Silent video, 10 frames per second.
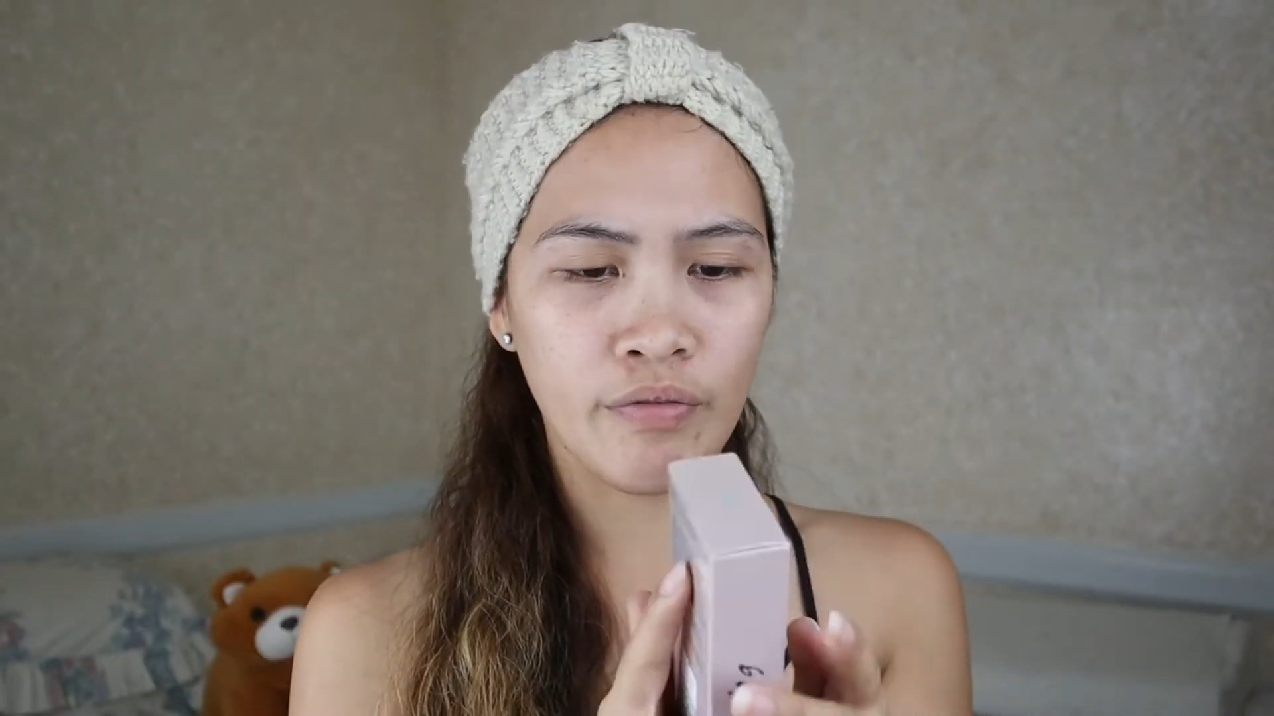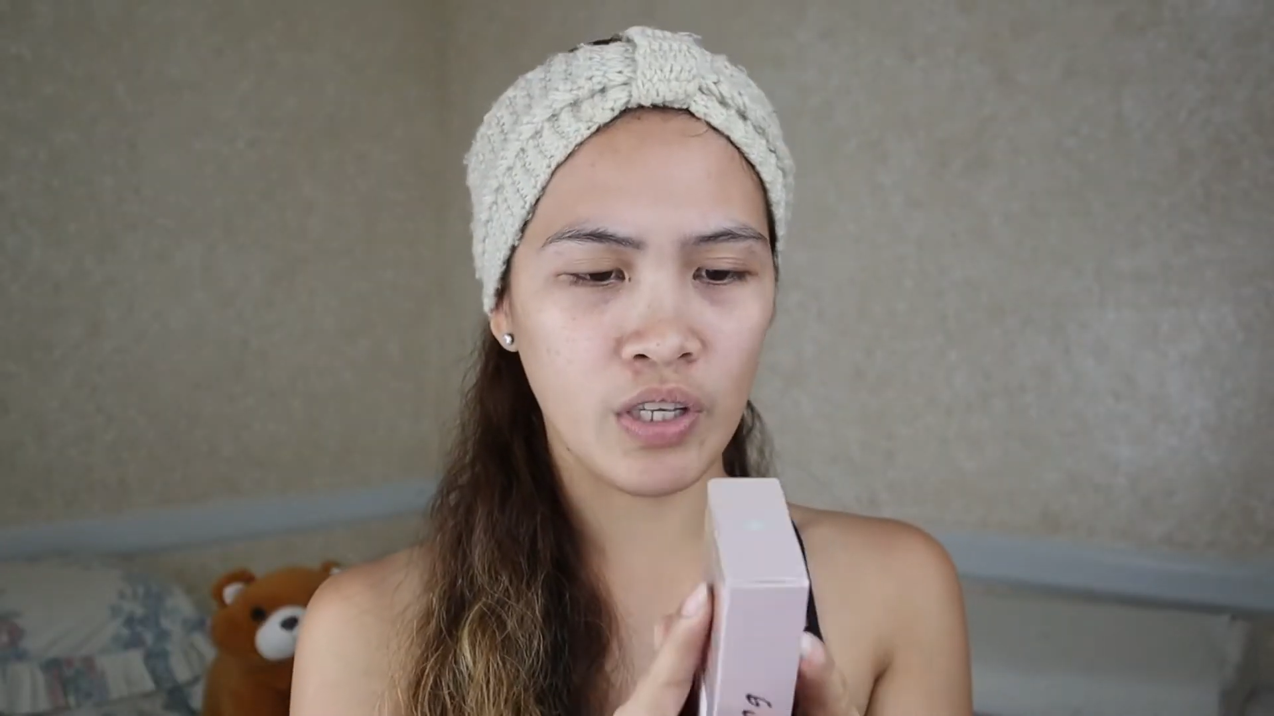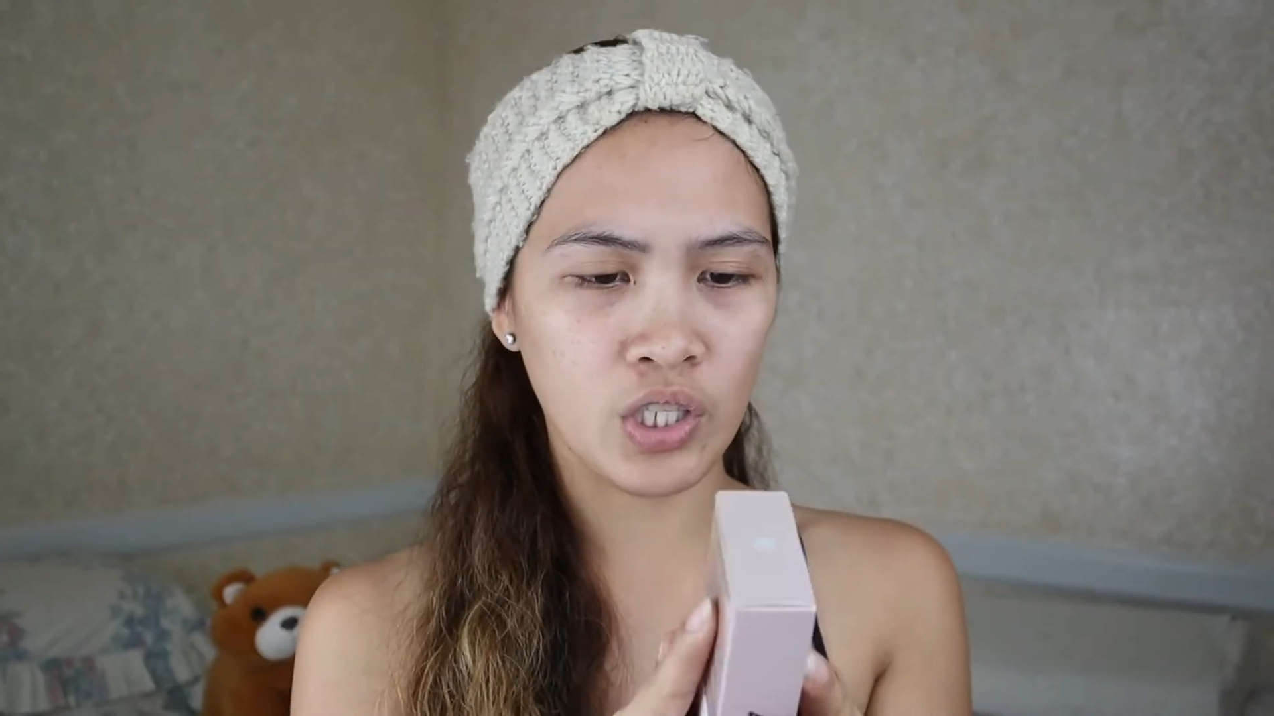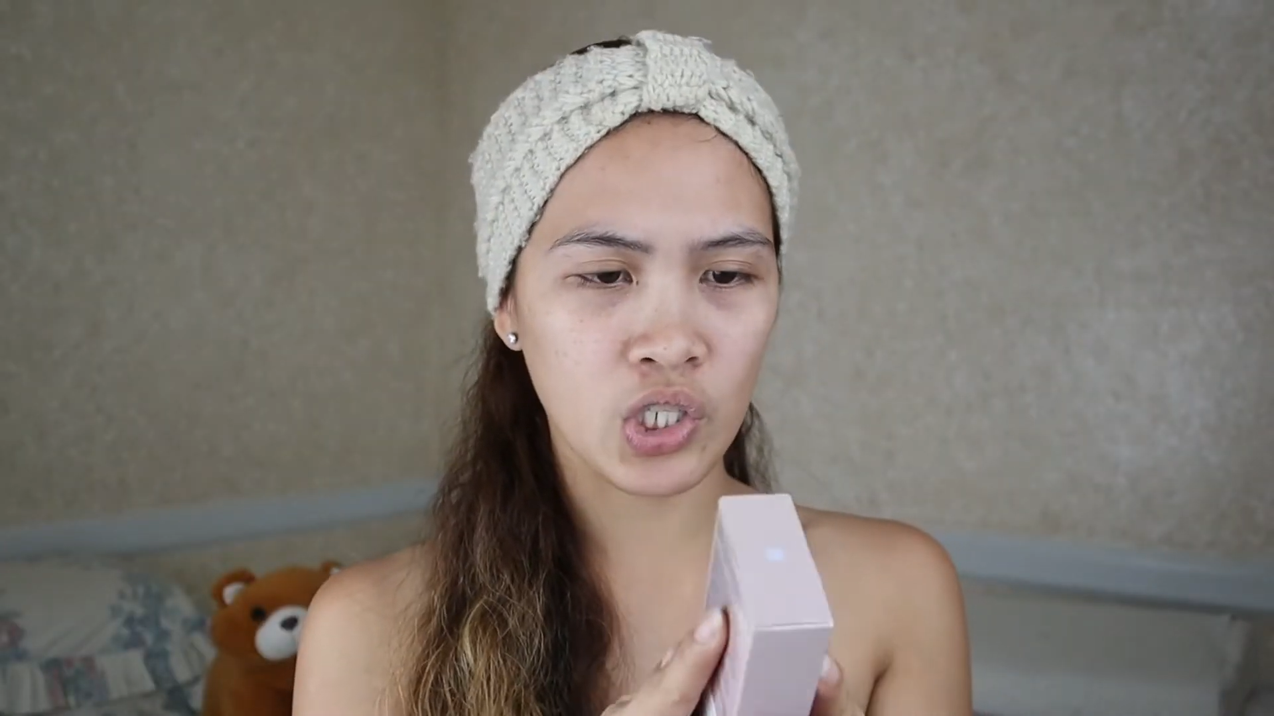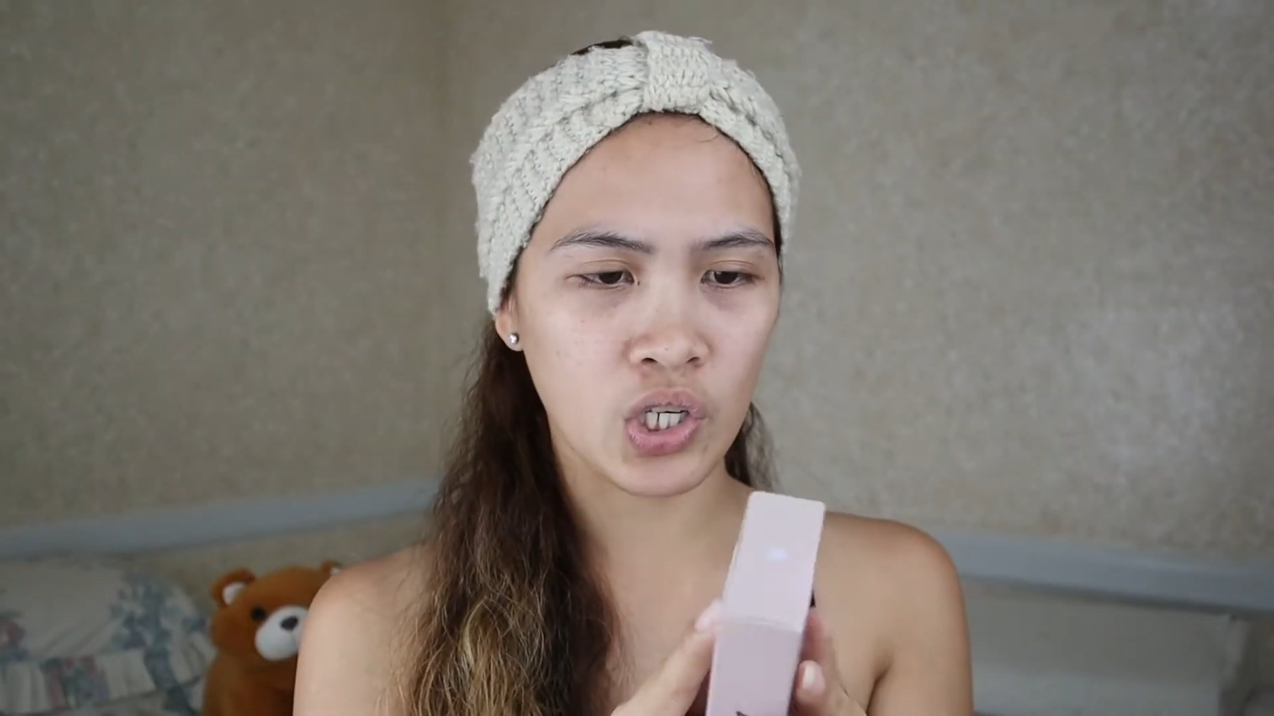
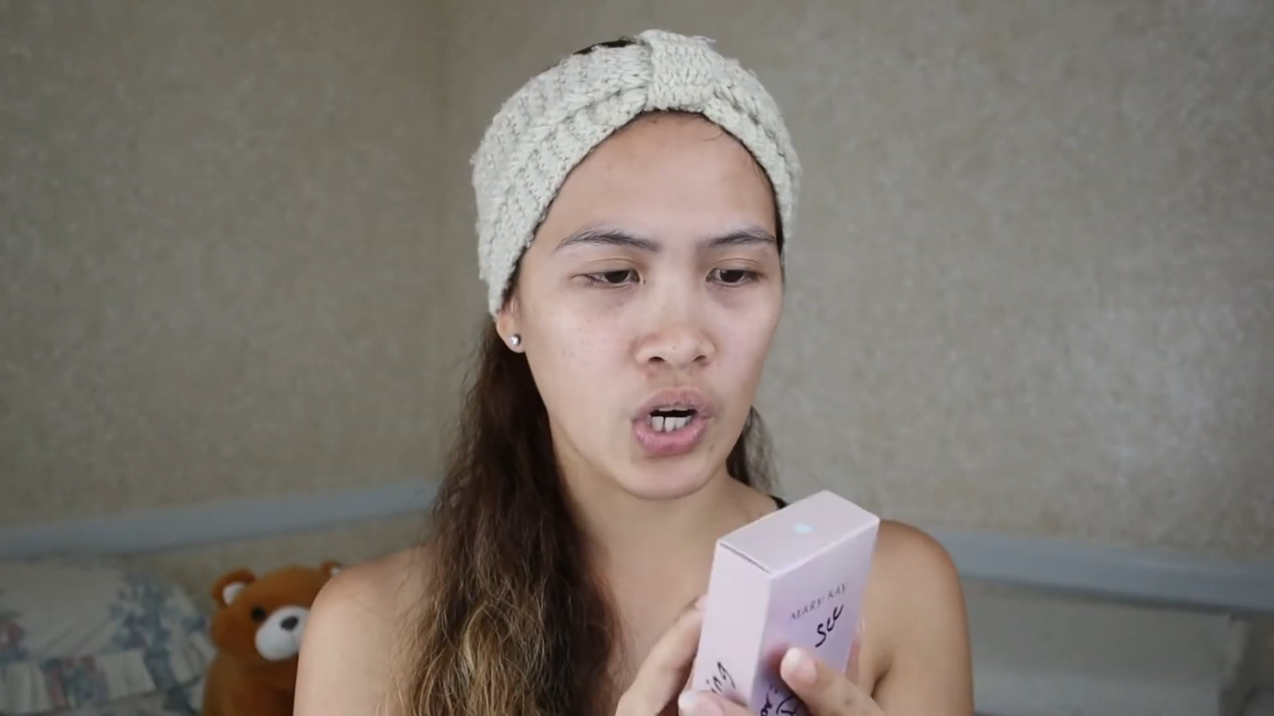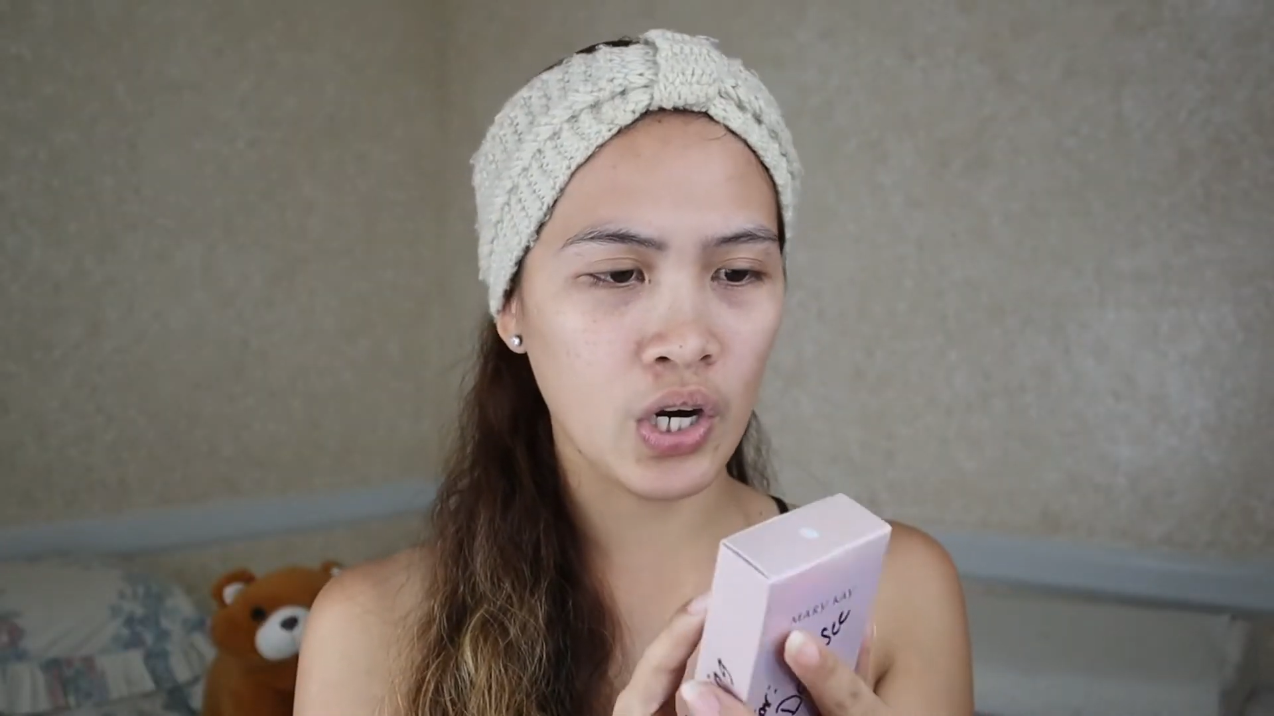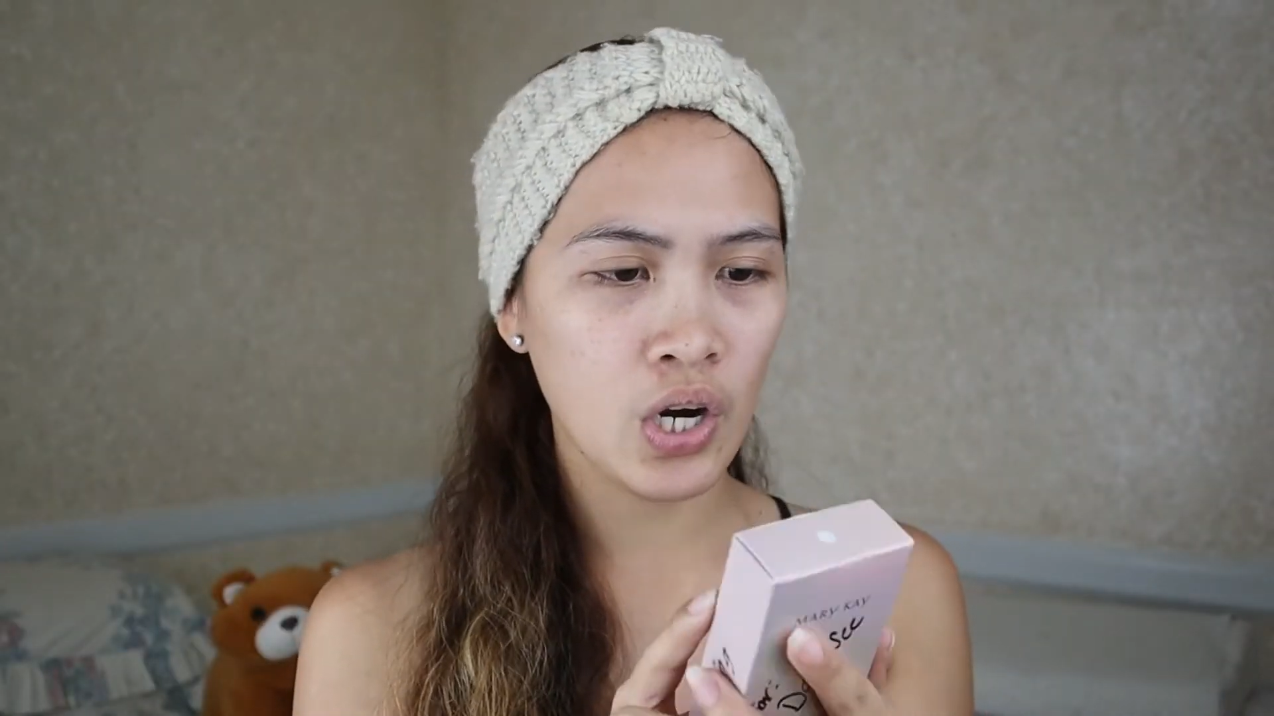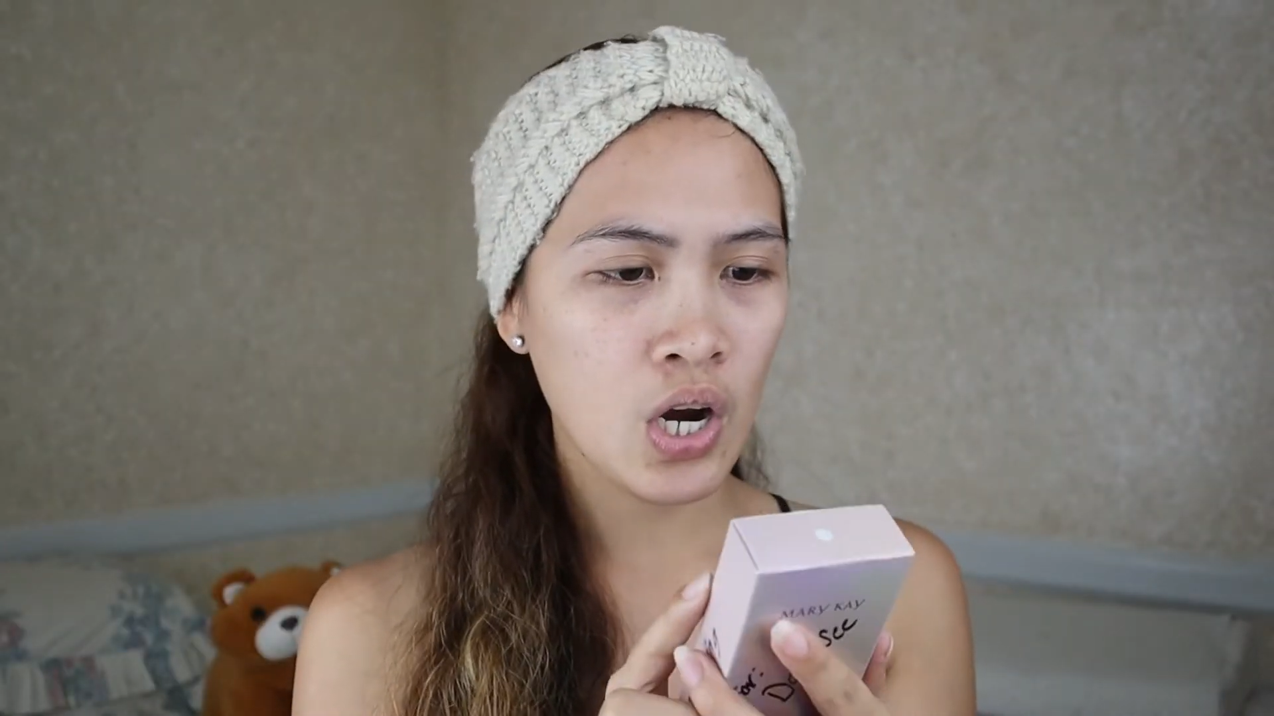Finisher.